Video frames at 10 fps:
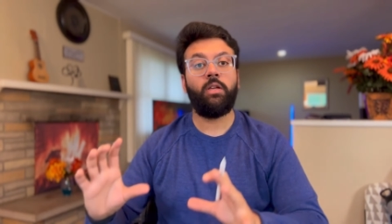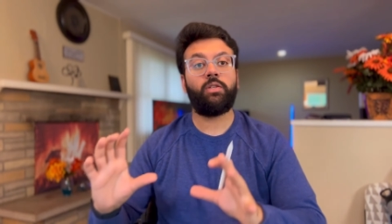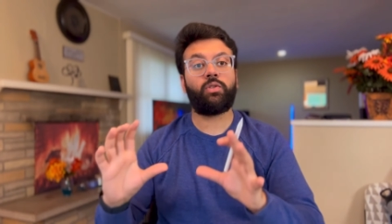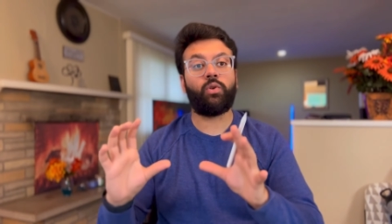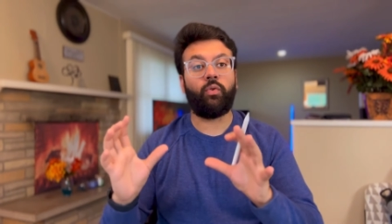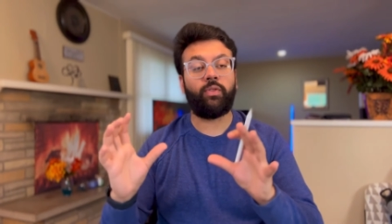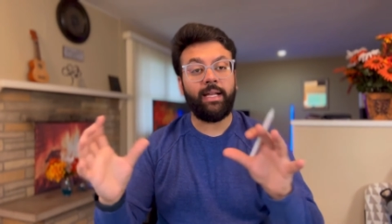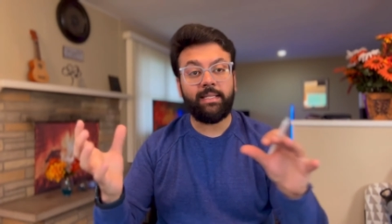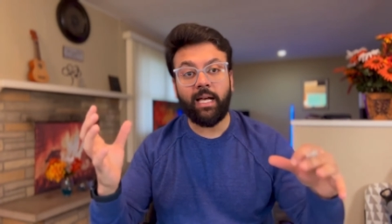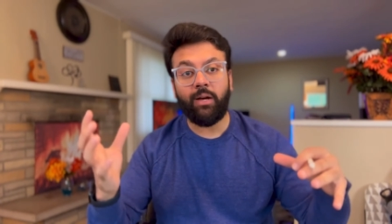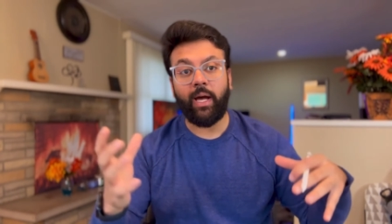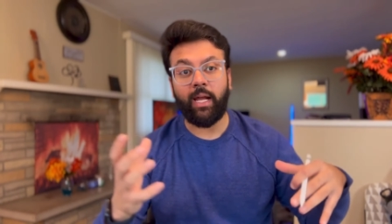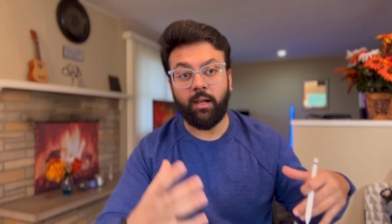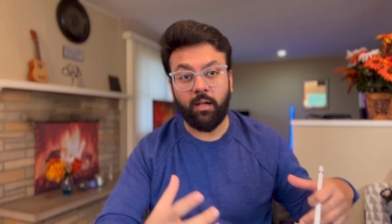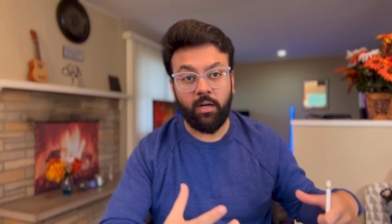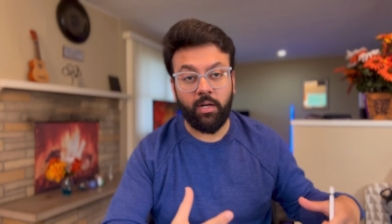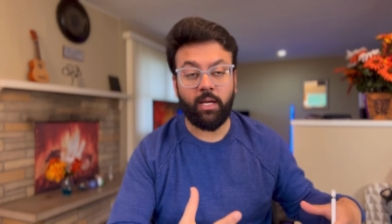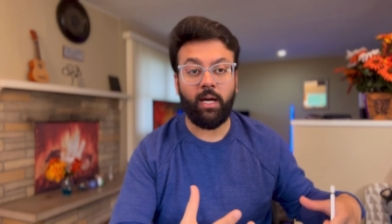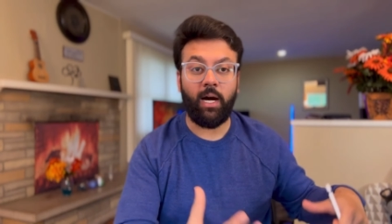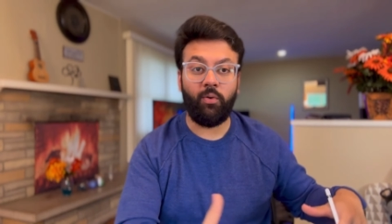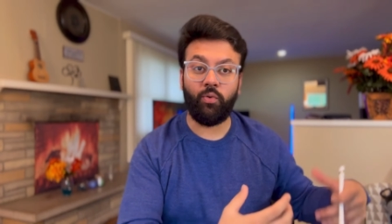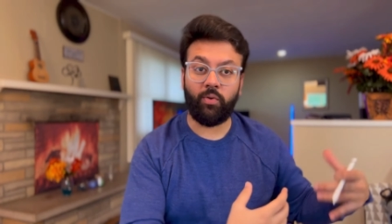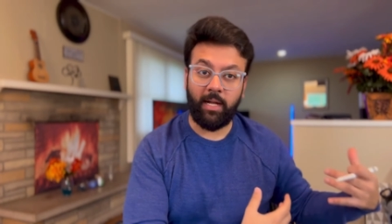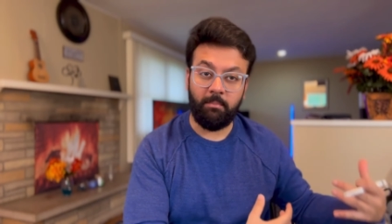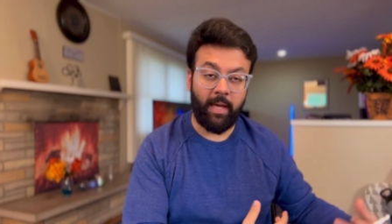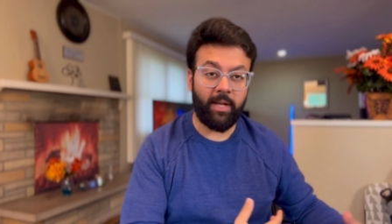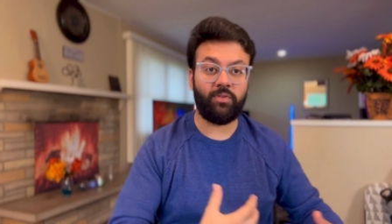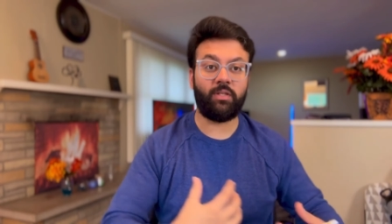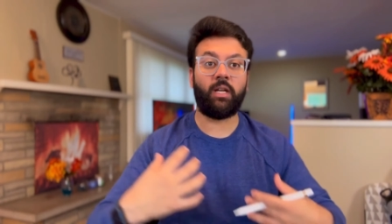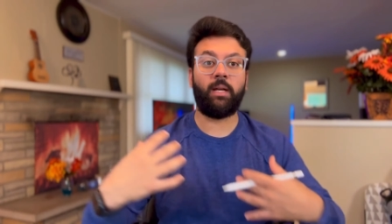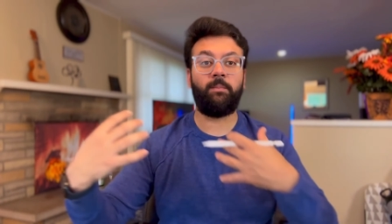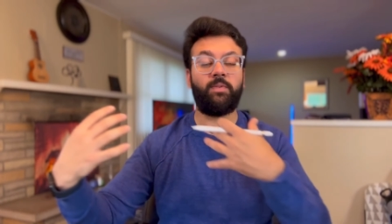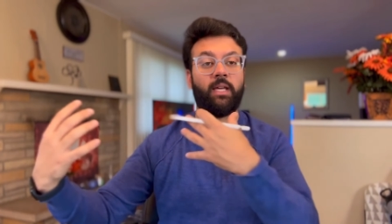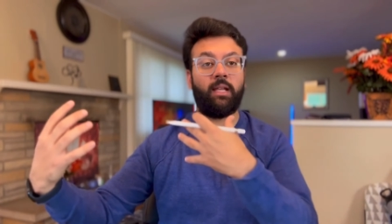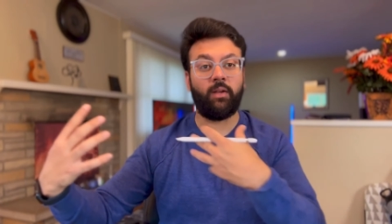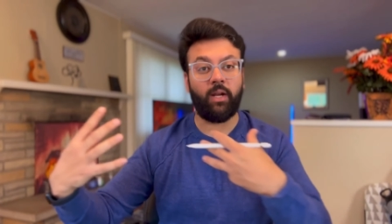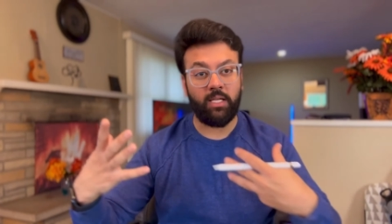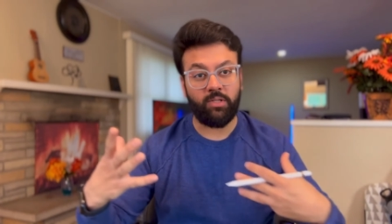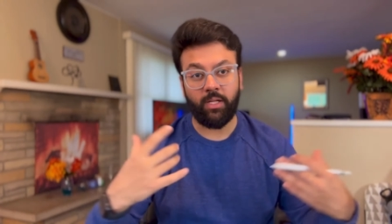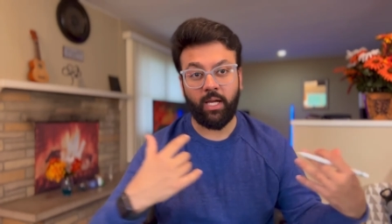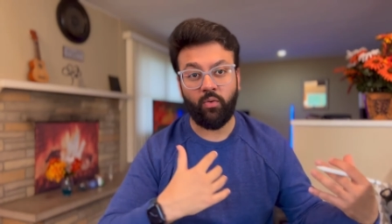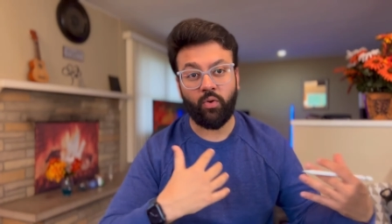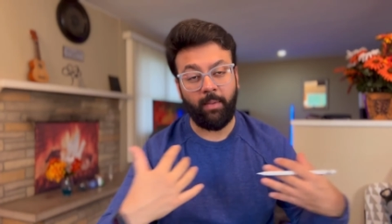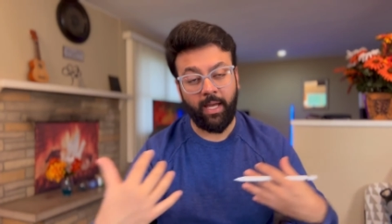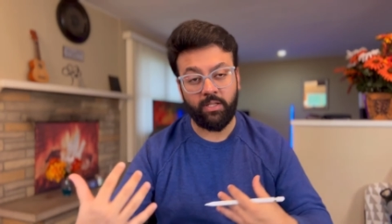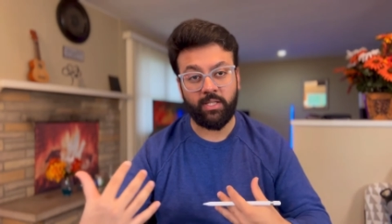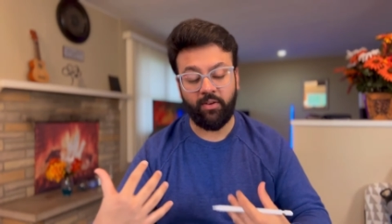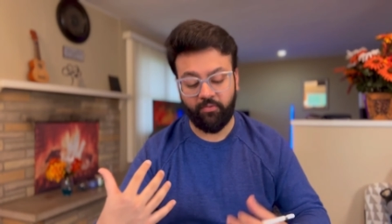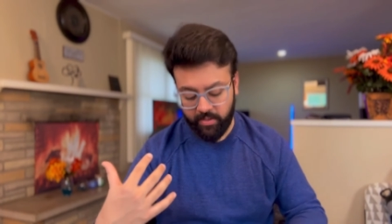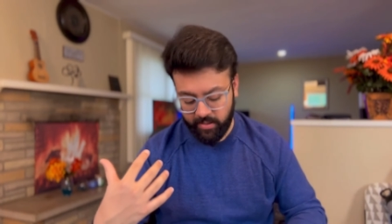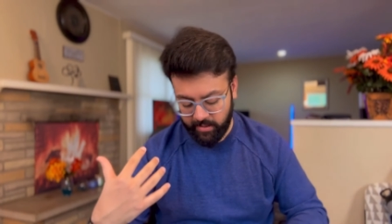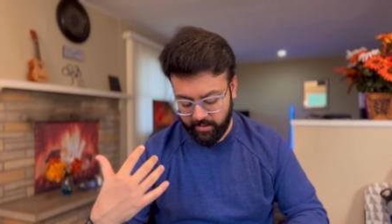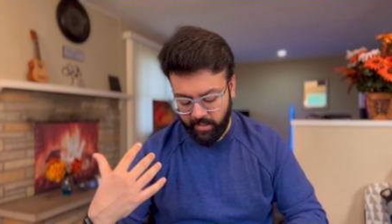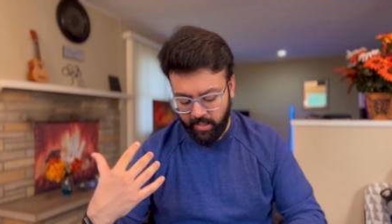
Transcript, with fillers: So that's how I learned how to write manuscripts and gradually how to manage references.